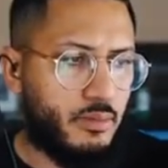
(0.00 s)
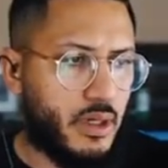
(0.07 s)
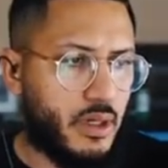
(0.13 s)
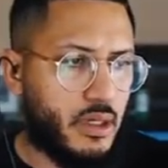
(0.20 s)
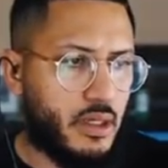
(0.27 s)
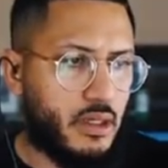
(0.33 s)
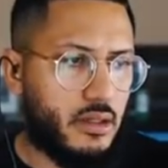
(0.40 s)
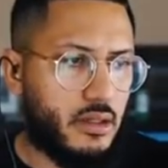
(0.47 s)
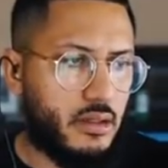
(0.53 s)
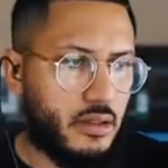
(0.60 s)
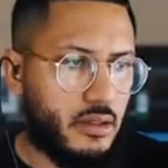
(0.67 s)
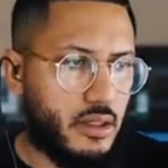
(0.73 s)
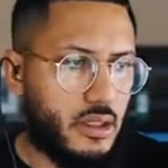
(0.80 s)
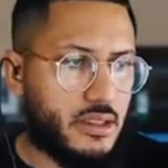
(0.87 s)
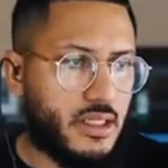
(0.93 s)
but
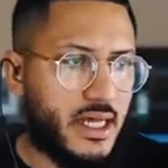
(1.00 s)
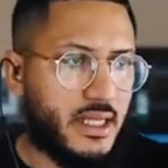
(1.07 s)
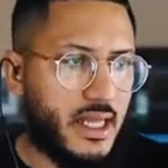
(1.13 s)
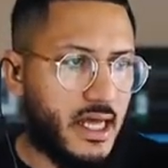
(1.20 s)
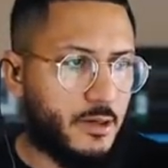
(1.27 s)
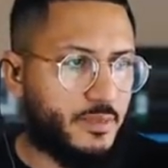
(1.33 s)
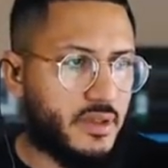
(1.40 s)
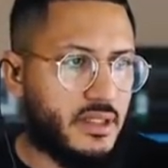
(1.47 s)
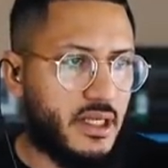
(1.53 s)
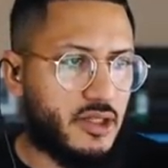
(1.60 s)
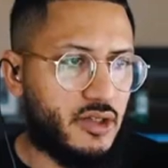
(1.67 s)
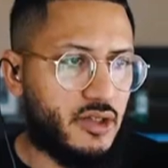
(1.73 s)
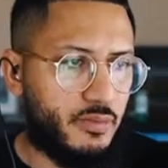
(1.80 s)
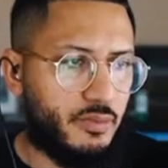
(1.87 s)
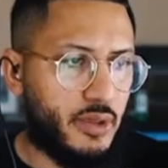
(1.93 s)
he's got a lot of
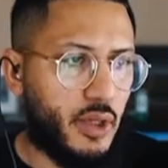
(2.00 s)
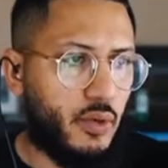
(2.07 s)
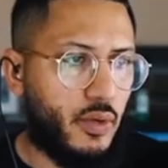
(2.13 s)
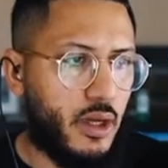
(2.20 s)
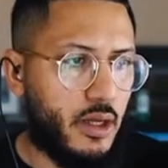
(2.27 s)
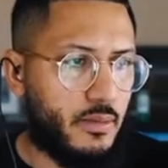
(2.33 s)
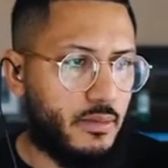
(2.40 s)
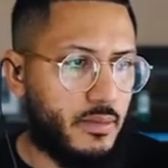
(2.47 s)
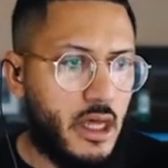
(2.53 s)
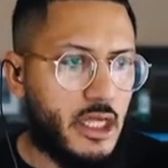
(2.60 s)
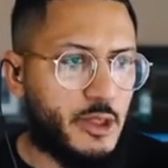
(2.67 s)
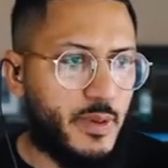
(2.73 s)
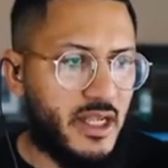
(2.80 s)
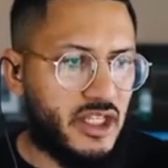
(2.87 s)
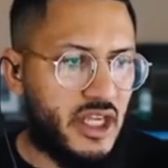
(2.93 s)
potential to blow up,
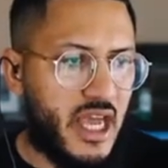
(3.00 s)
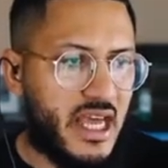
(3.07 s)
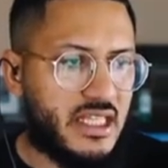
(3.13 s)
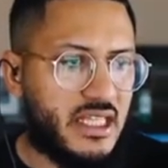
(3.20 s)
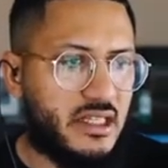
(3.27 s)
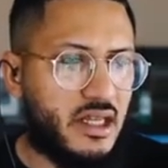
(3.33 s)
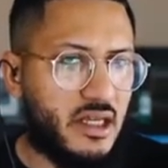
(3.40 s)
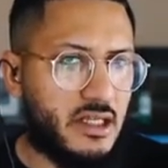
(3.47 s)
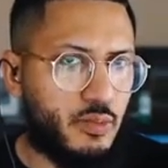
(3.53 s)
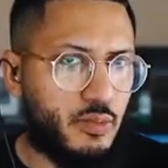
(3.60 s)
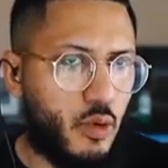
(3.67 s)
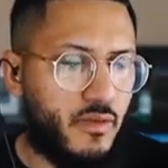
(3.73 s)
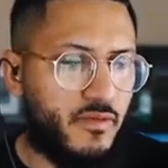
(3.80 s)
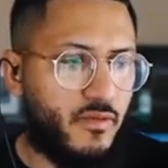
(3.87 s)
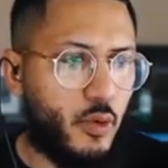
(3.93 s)
especially as he does
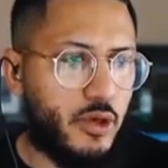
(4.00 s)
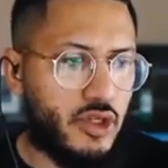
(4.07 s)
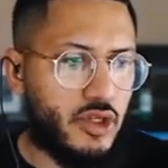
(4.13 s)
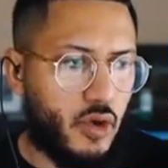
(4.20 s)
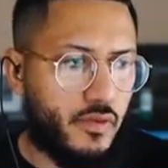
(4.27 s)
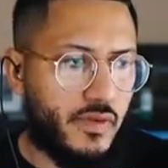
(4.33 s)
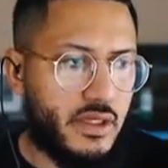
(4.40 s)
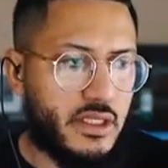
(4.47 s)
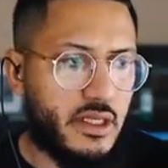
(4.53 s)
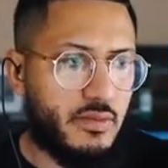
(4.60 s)
more voiceovers